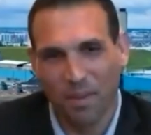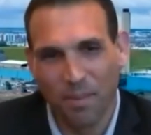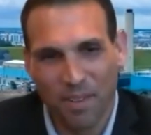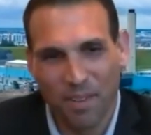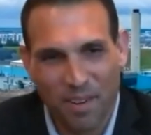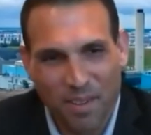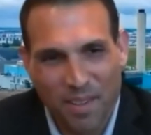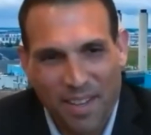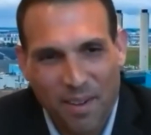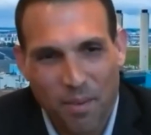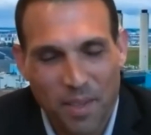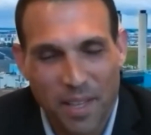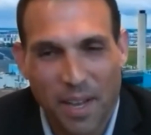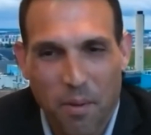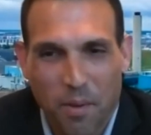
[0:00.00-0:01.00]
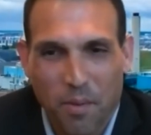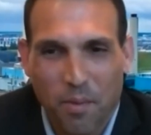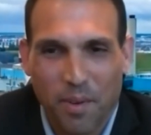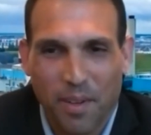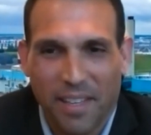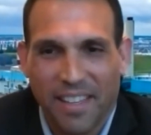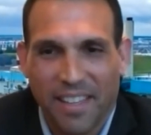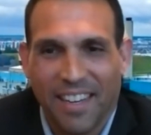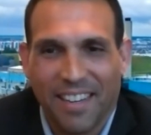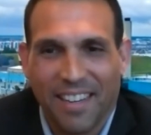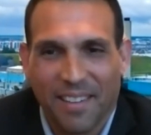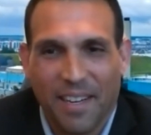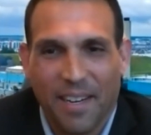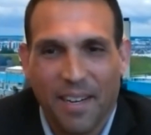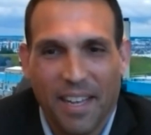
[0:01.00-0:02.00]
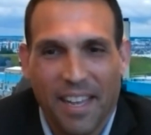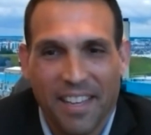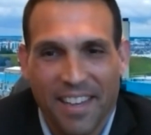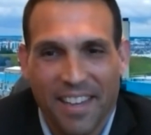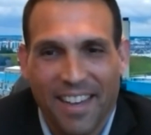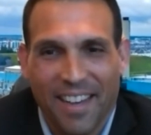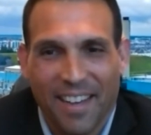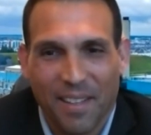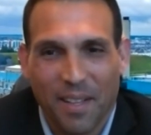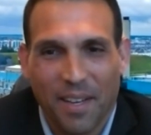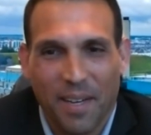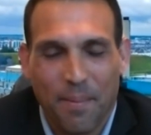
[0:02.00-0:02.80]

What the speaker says: Bernard. That was really nice. And yeah,